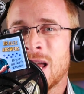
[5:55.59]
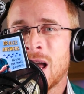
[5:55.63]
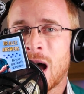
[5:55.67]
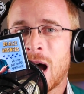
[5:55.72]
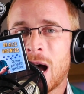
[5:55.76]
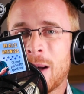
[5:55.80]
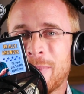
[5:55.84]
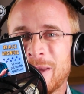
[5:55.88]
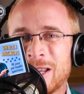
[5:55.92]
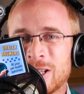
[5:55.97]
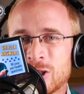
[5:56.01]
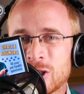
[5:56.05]

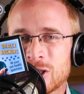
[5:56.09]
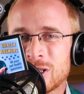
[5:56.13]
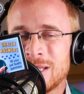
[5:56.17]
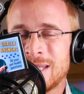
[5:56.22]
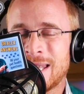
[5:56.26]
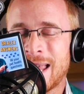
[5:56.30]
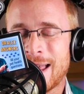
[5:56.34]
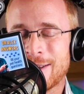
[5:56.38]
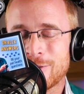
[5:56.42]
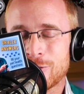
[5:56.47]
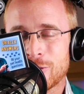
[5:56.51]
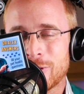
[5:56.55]
It just
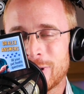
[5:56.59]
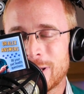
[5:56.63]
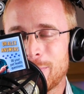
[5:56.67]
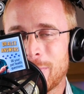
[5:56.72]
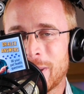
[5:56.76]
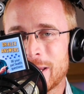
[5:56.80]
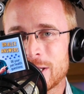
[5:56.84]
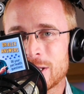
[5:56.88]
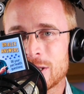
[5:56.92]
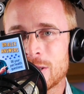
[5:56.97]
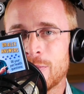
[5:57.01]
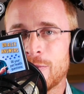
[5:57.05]
naturally
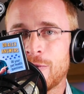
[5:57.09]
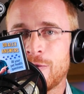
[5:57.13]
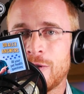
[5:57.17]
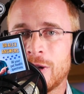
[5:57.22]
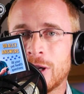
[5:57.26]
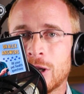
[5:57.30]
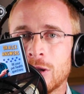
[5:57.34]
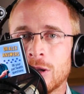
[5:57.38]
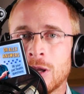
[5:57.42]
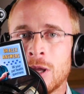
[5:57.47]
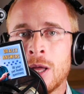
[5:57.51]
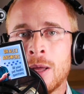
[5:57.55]
makes them
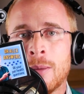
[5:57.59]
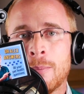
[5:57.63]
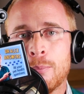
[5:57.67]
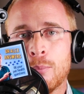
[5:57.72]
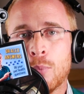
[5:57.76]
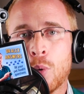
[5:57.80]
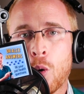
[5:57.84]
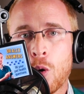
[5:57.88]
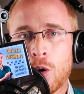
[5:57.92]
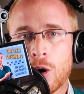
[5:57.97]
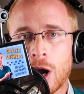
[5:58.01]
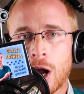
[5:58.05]
feel
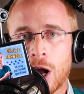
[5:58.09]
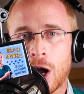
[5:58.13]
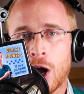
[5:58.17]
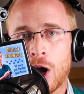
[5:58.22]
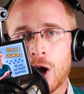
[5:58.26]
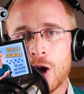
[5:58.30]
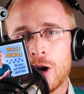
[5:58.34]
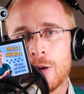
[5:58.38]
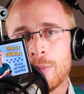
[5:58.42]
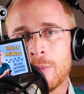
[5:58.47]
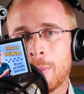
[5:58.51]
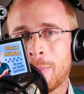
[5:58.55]
more at
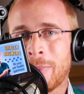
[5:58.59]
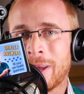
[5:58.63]
home,